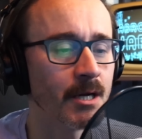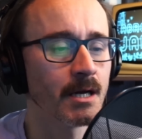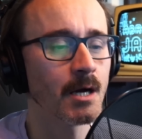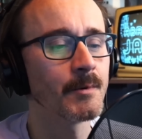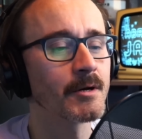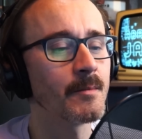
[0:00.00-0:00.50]

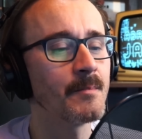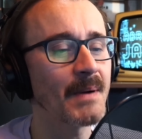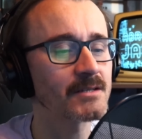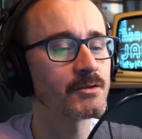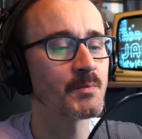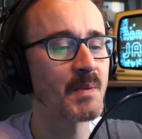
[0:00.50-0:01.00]
and we're coming back
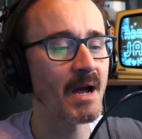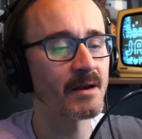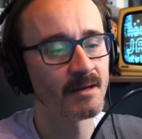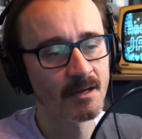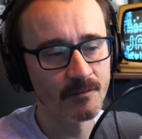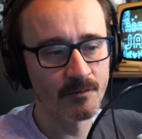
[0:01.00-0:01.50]
to Japan
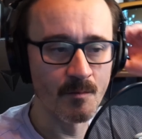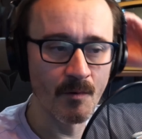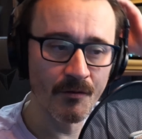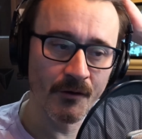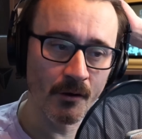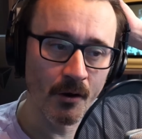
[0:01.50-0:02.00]
for a
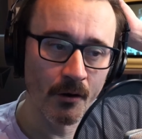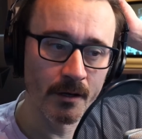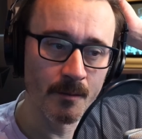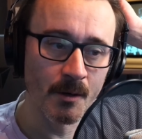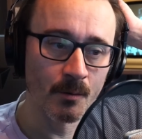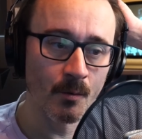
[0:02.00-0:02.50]
month-long
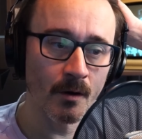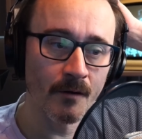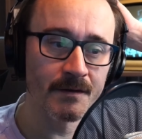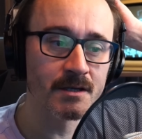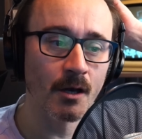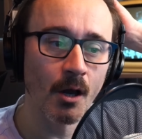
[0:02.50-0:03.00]
honeymoon. We want to
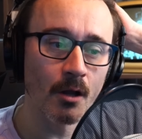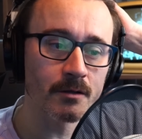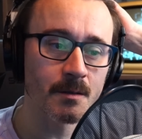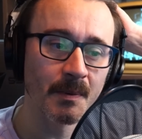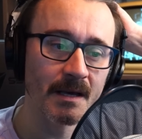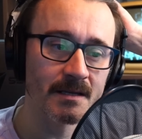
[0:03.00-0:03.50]
visit lots
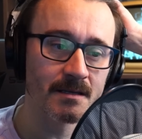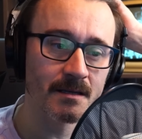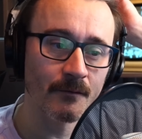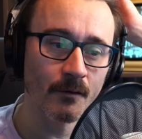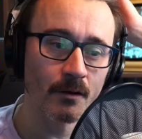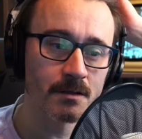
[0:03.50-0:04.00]
of places and
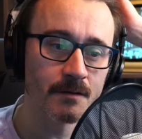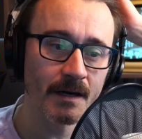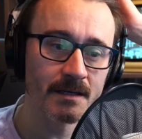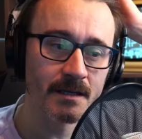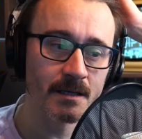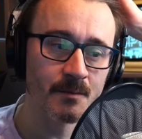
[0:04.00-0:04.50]
have lots of
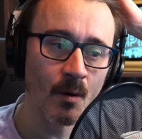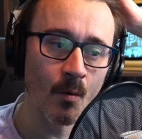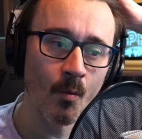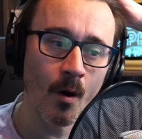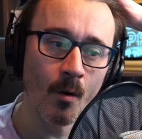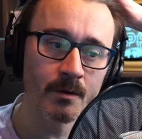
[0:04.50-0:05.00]
ideas, but
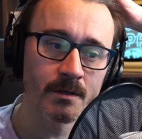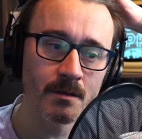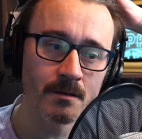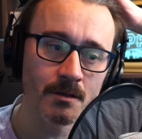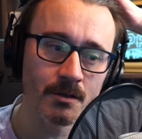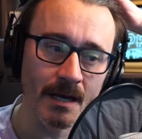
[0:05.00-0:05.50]
what would you
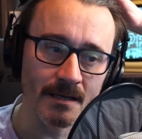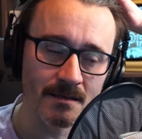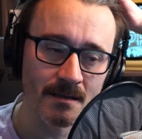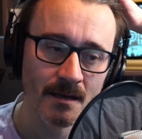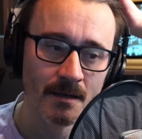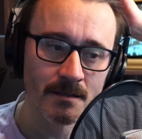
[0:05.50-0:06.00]
suggest
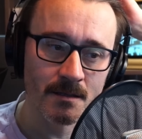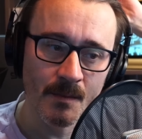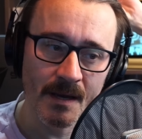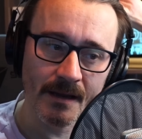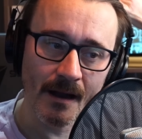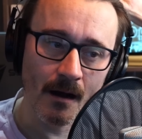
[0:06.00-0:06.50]
to
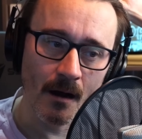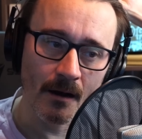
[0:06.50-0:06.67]
make our